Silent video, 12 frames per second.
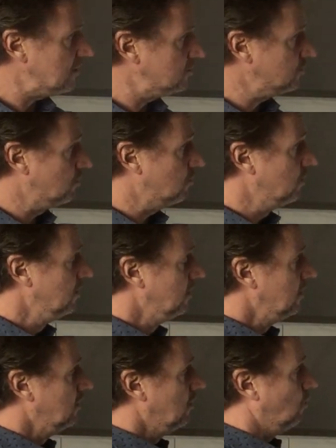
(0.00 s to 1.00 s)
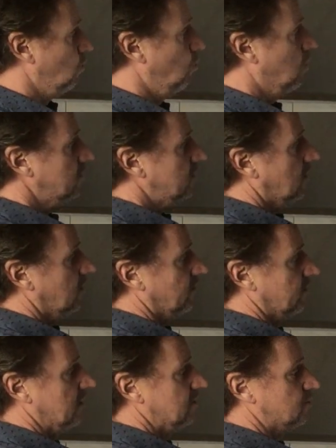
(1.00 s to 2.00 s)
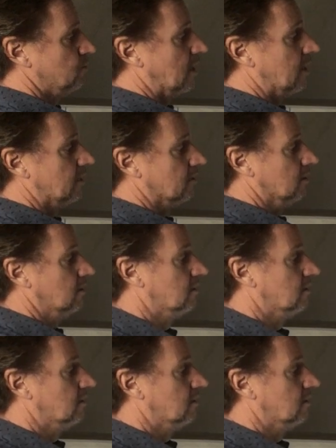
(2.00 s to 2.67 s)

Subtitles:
So, what are things you are